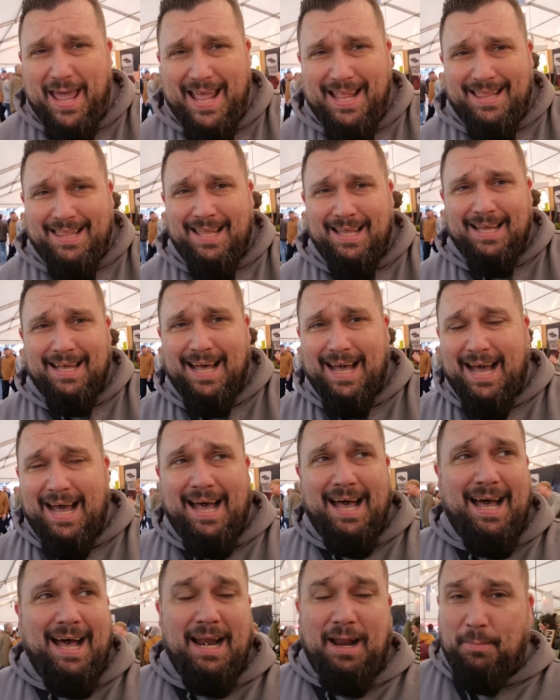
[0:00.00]
in,
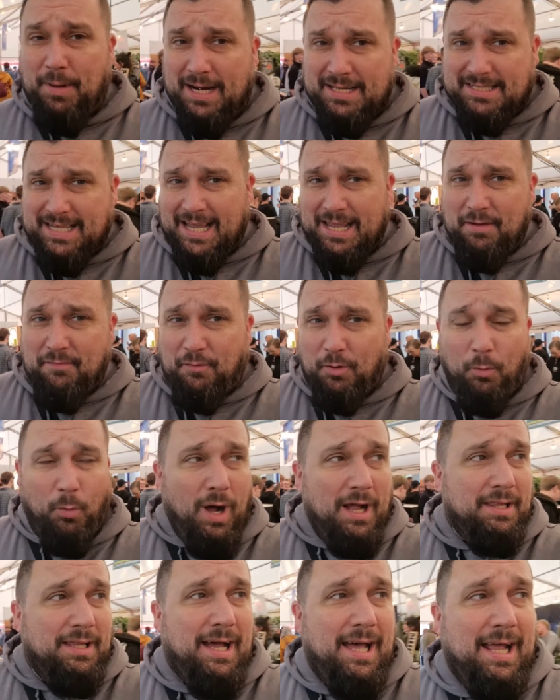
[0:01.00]
and I'm going to take you for a
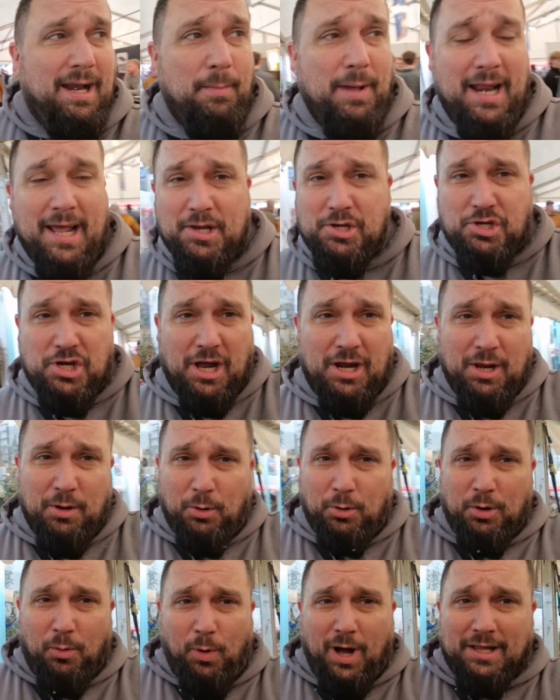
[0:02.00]
wander in a minute and show you
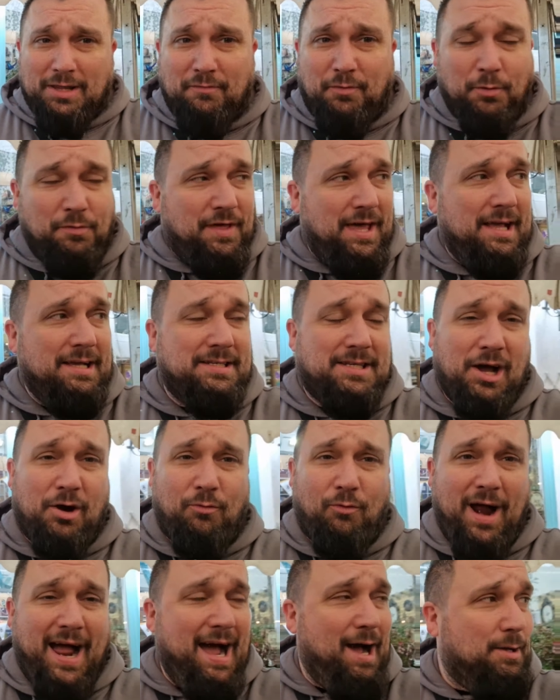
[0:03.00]
all the wonderful things
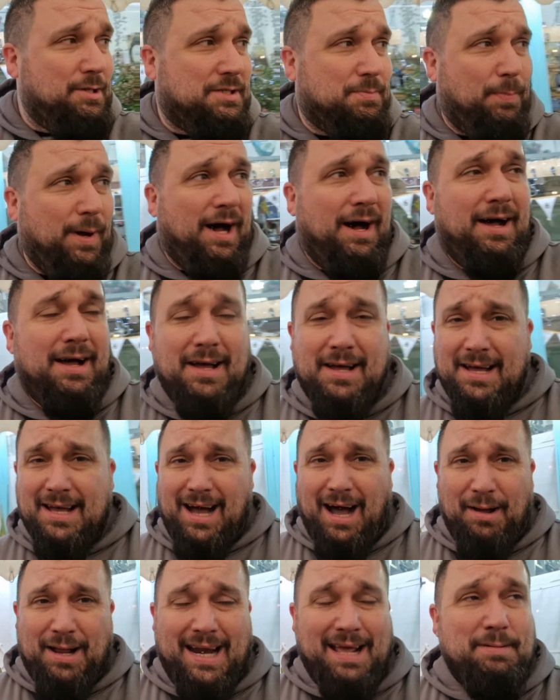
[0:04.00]
around, but
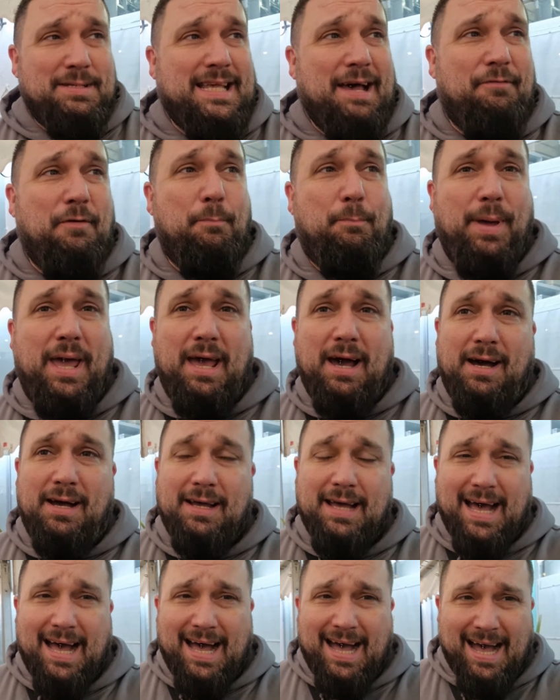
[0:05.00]
I'm going to get myself a beer,
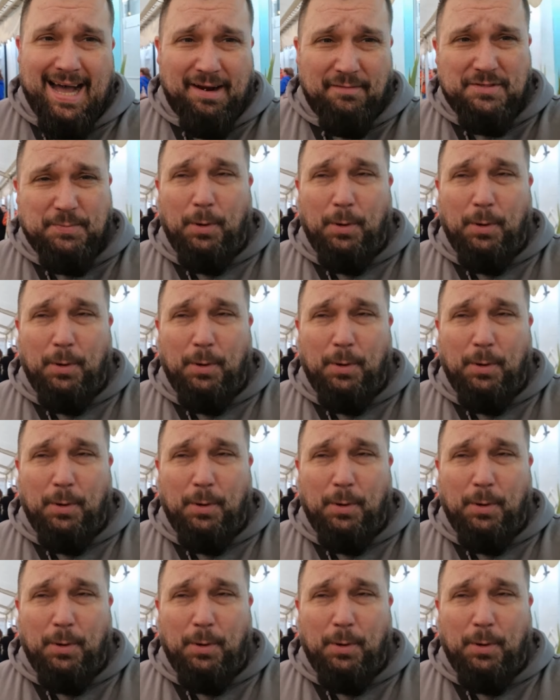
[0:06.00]
and I've